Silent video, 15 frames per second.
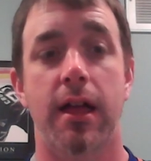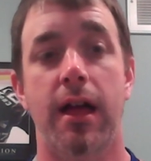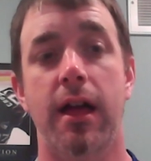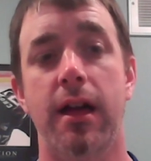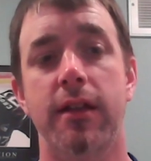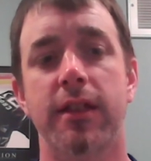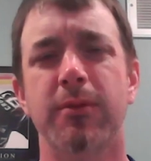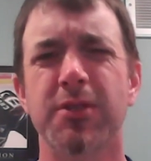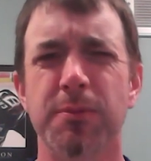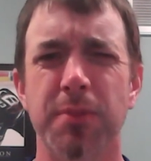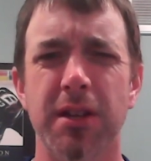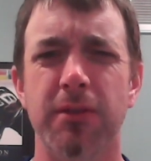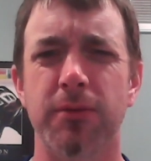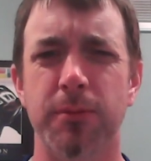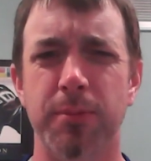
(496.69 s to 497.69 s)
Uh, that was a
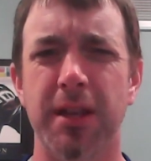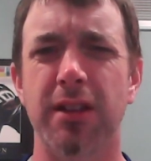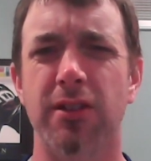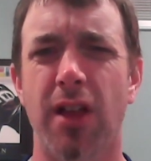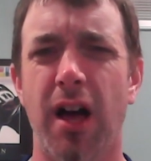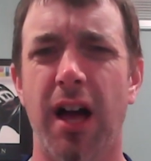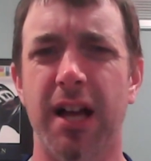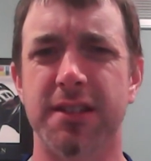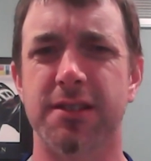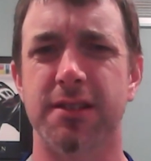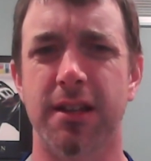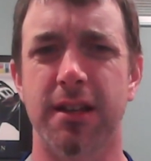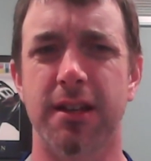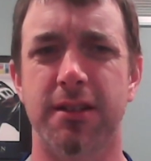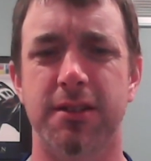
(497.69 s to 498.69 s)
bit of a big loss
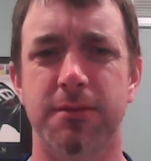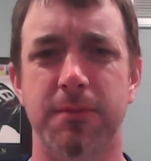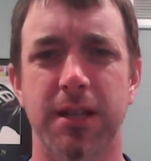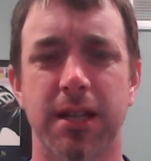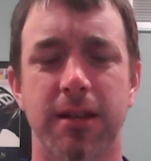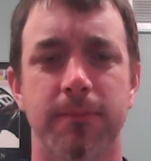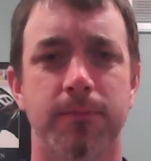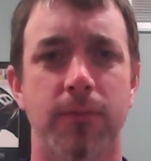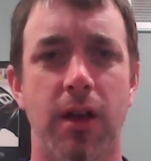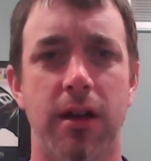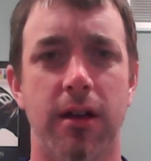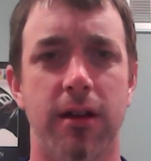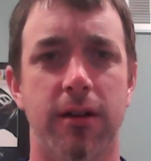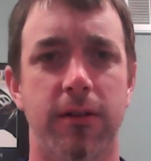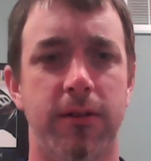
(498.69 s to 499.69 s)
uh, to me
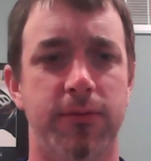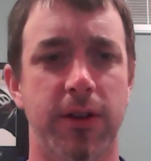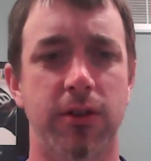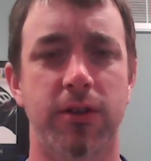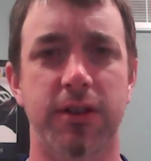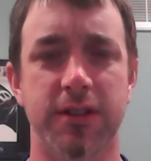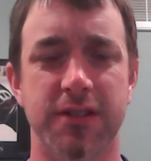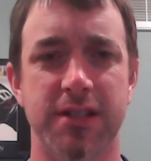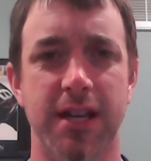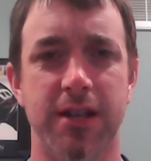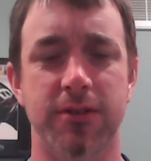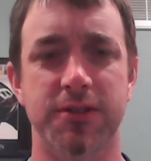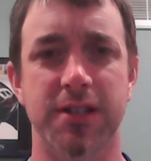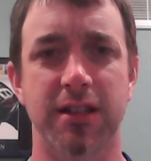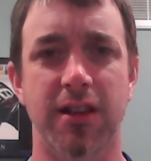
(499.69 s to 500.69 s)
if I look at the San
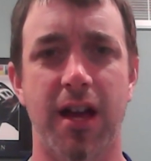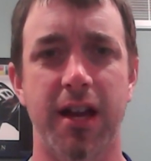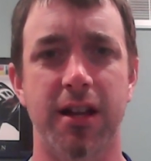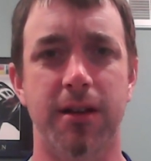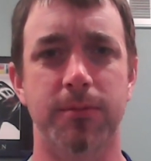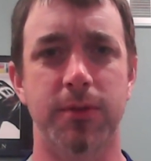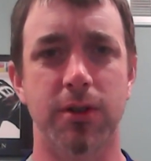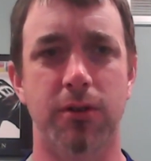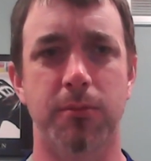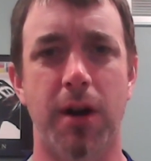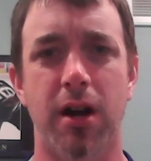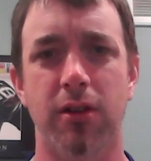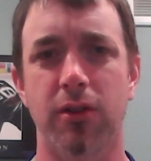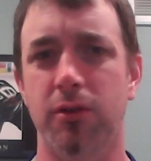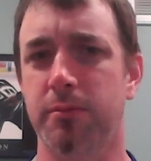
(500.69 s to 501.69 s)
Jose lineup. You know,
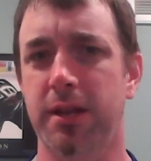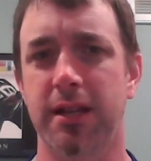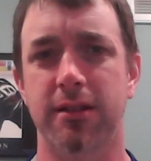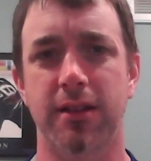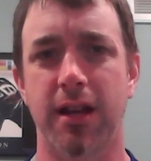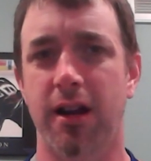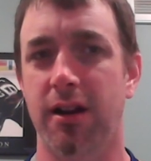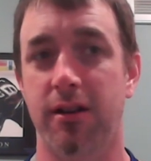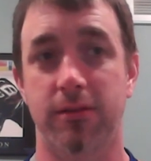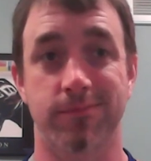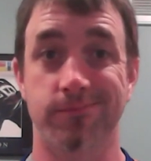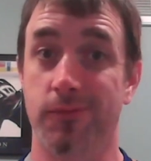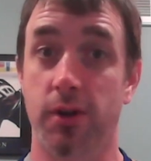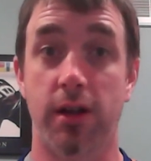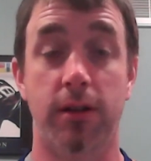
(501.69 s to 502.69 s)
Marleau being there,
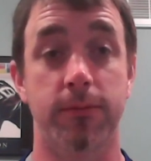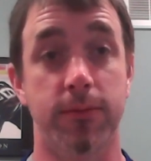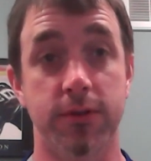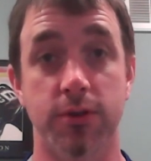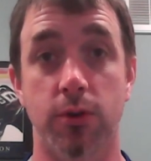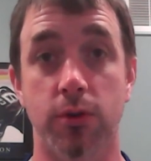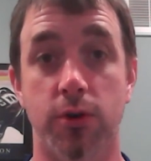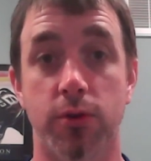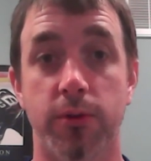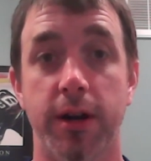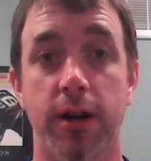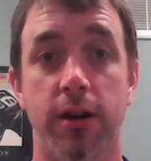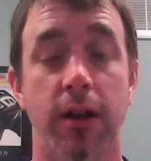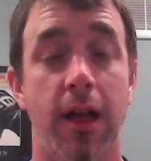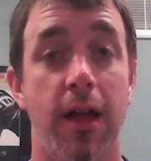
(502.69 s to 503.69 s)
well, his whole
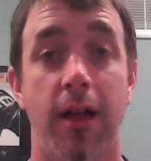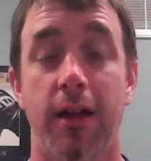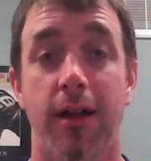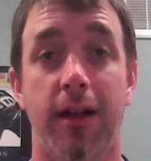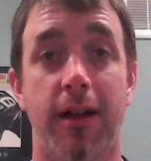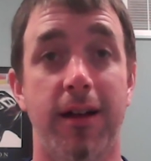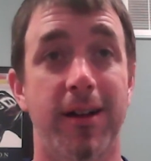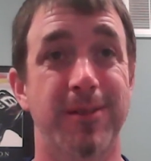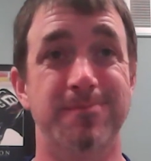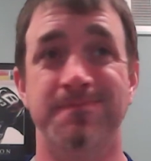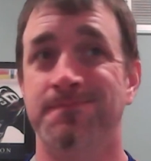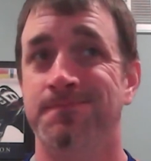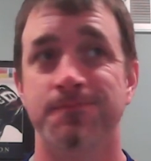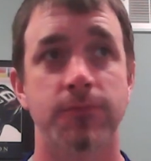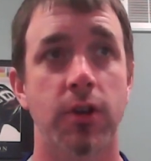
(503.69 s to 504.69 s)
career
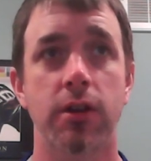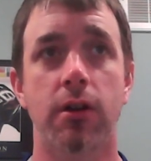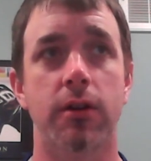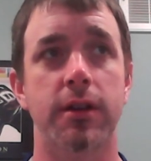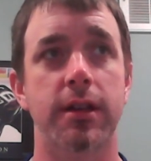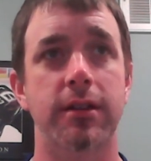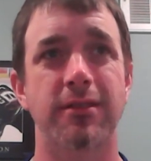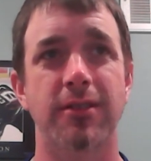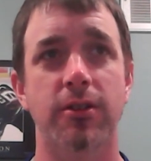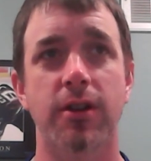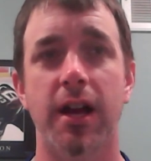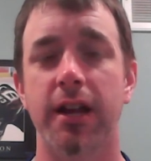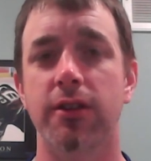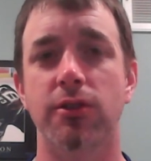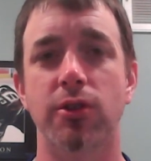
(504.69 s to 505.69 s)
you know, they're
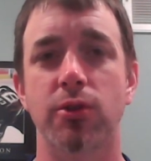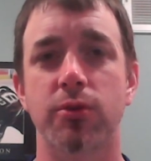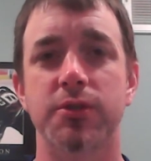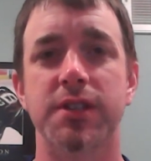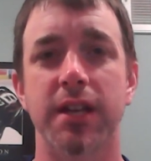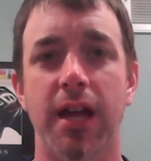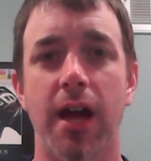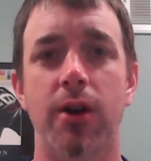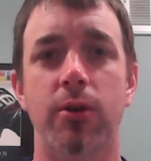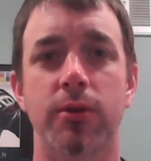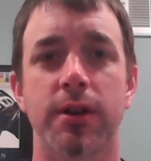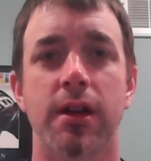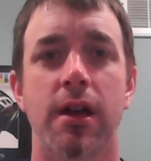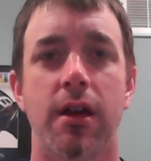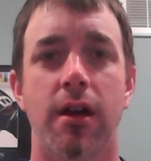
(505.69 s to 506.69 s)
kind of losing
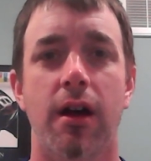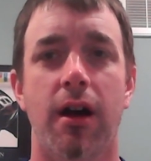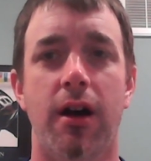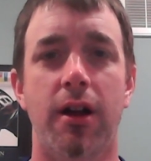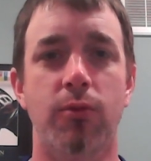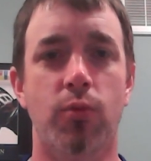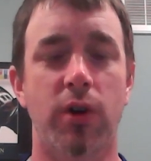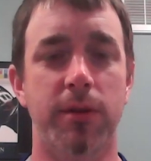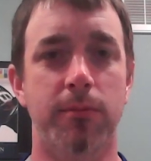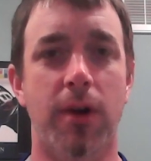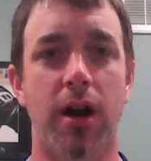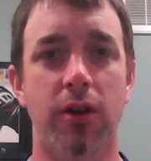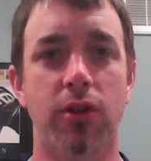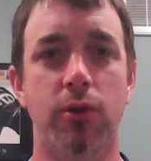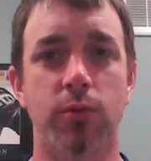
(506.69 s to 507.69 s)
out on what
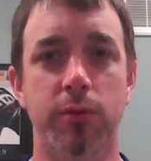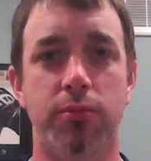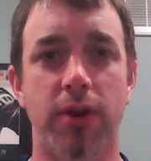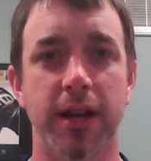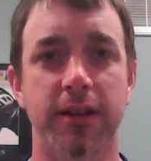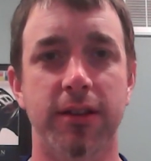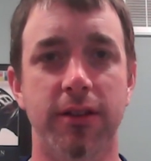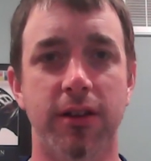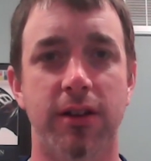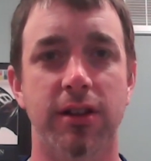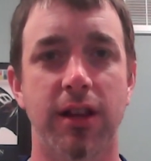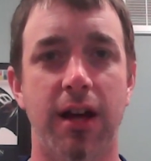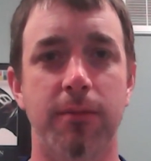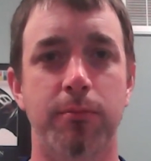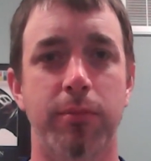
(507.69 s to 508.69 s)
Marleau would bring to the
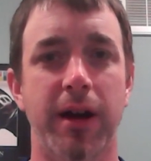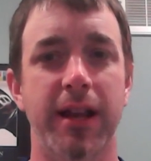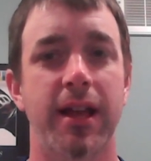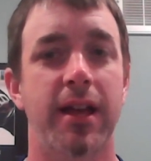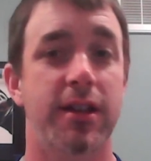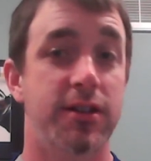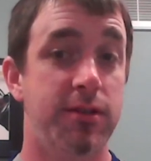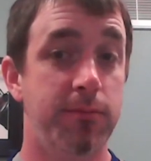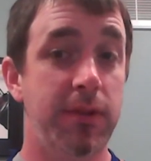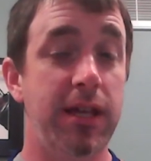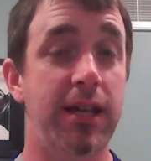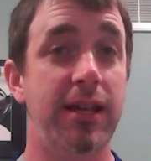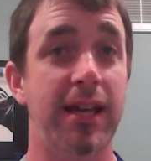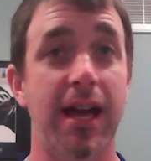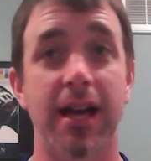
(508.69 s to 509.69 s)
club. But to
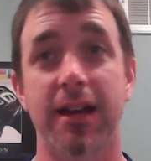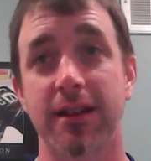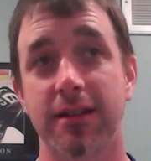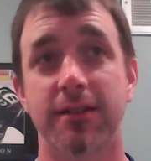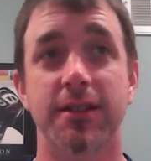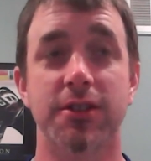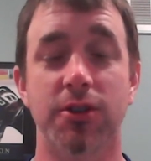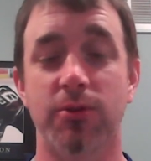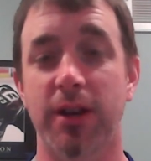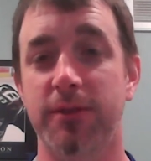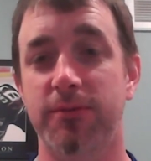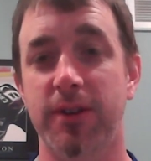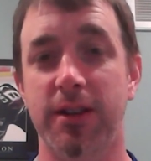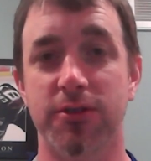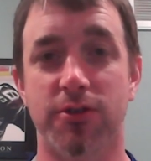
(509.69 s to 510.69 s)
me, yeah, he's a great
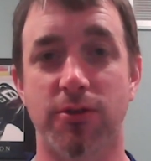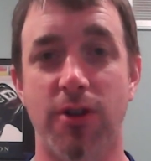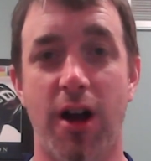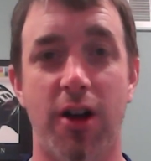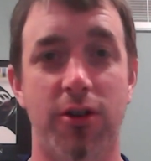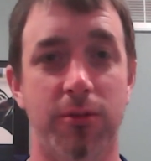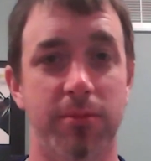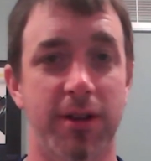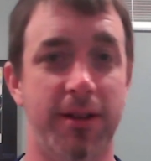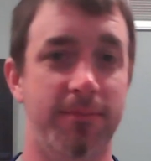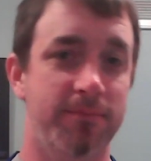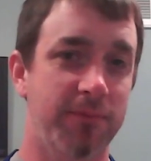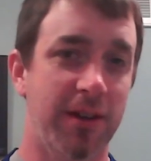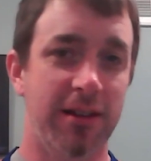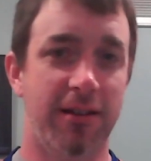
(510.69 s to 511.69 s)
fit in Toronto, but
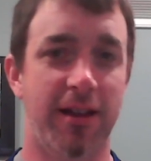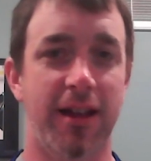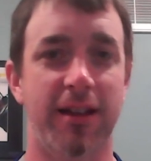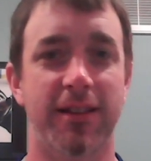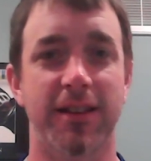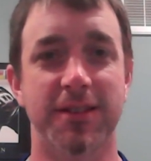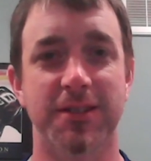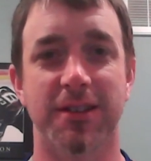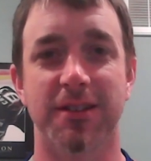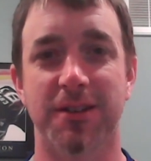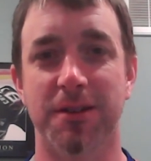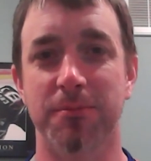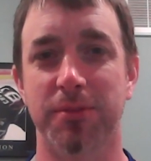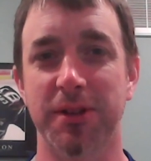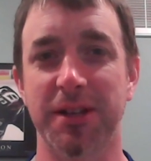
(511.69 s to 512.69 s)
uh, that's
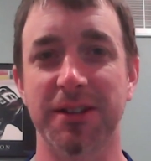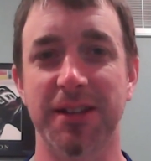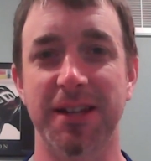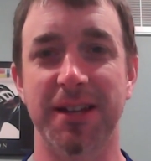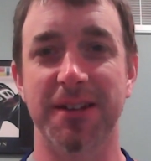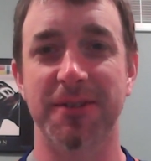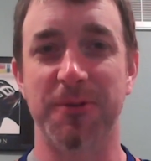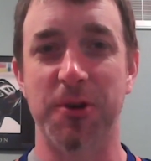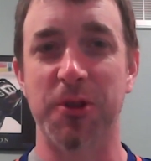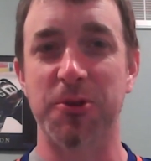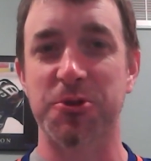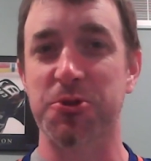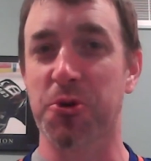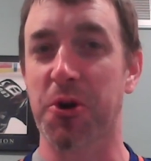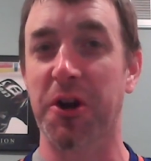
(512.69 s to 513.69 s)
completely another
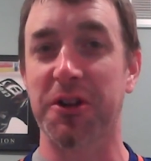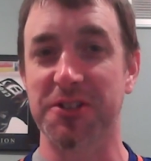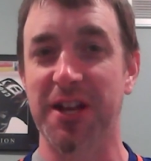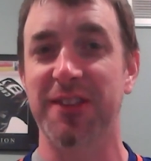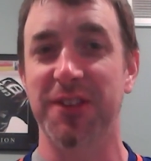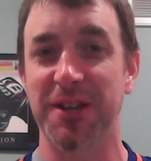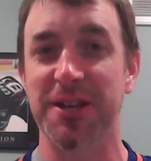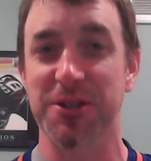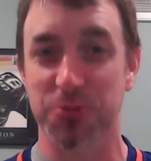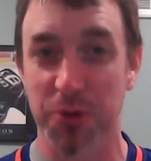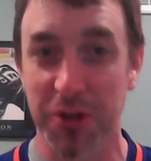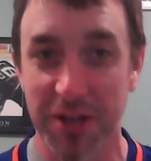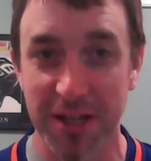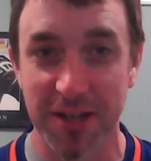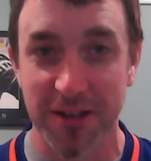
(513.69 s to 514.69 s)
story because I think he's
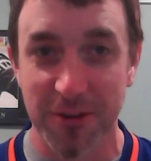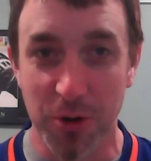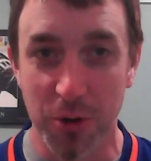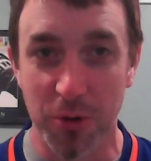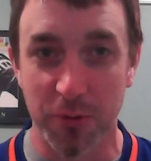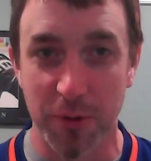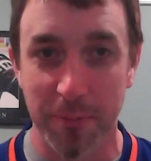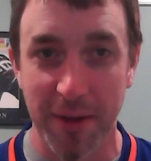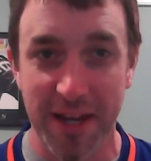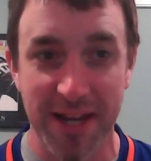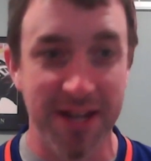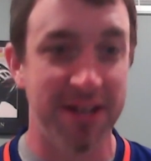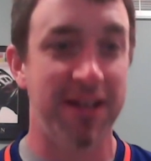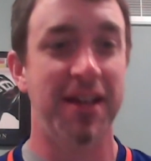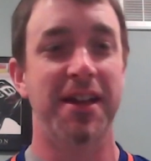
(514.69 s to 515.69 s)
really
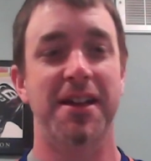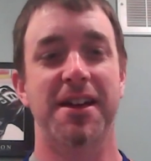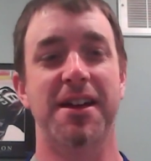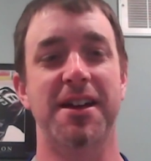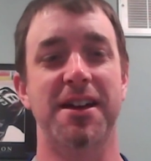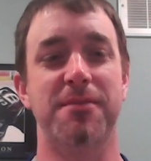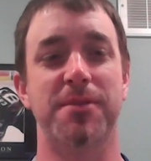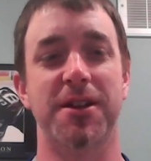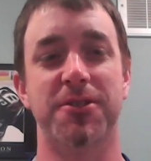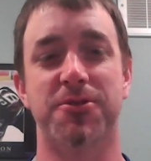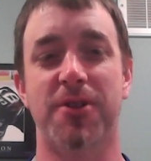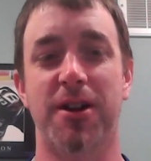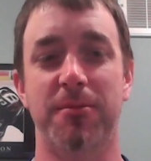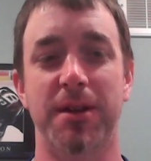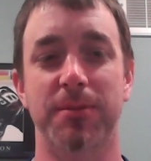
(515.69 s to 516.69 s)
overpaid uh, by the
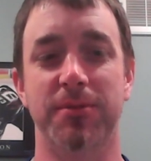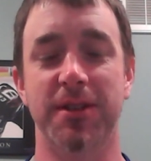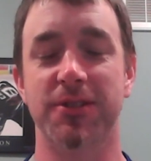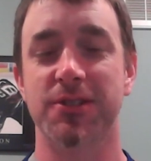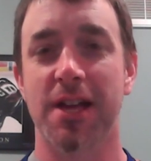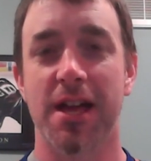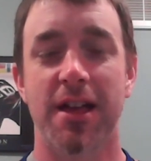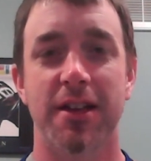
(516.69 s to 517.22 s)
Toronto Maple Leafs.